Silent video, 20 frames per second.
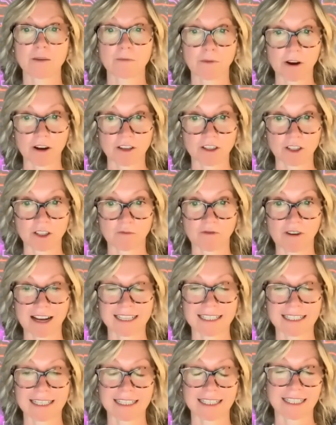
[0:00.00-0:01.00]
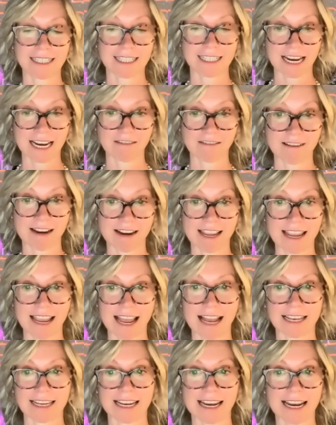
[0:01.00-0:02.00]
The purchase price is generally
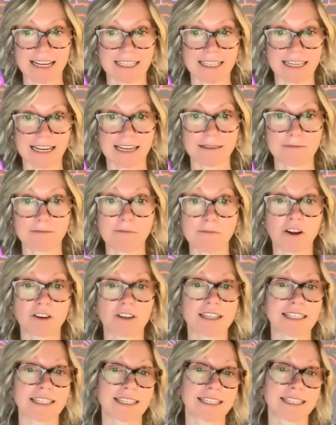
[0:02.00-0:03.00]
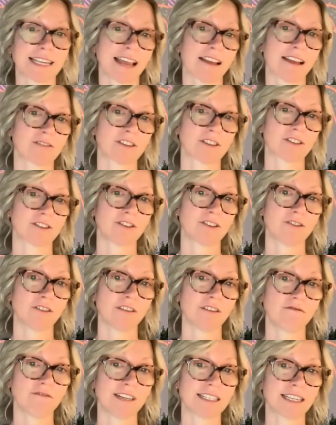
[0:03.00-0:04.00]
calculated at a modest discount to
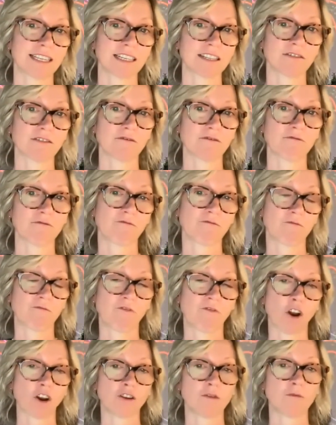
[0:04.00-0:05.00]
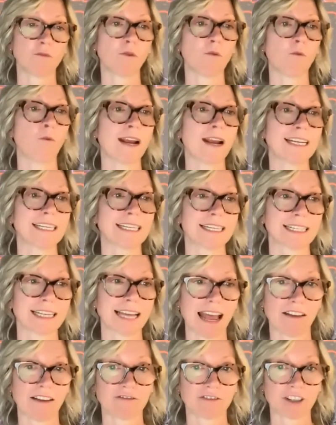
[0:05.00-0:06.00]
the recent volume weighted
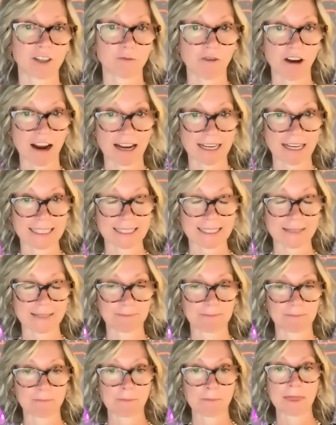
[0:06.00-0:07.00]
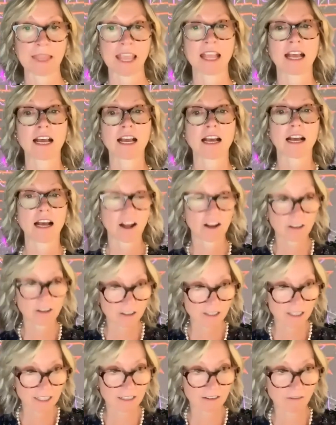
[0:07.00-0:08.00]
average price.
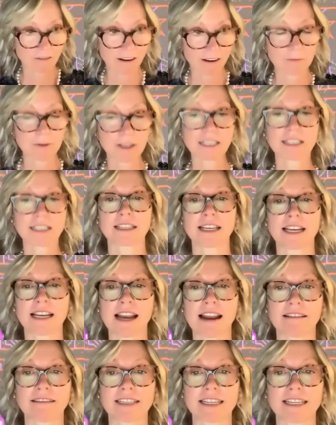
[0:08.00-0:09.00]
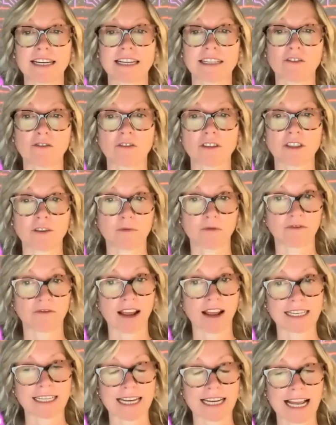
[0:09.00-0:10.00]
Under this agreement, SingularityNet also
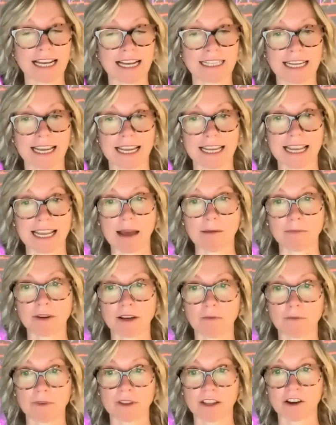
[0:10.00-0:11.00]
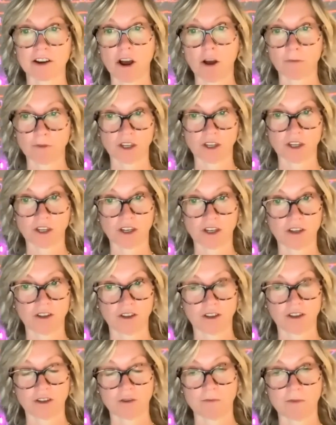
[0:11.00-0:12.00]
provided LDA Capital with an option
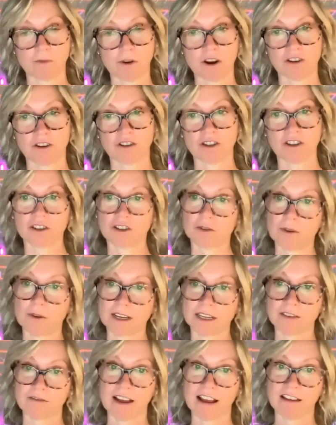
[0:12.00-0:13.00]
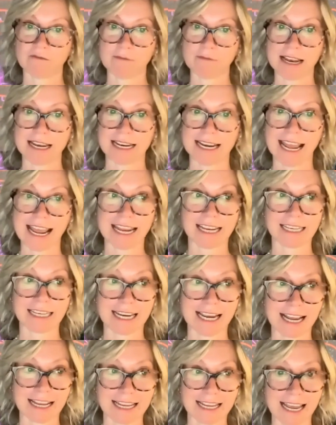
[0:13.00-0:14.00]
to purchase 25 million
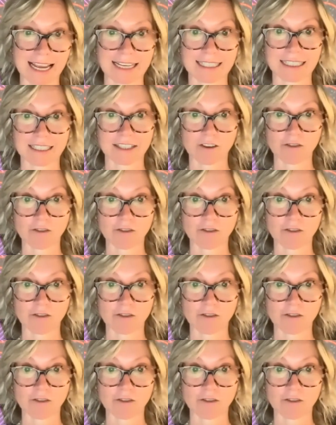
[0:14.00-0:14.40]
AGIX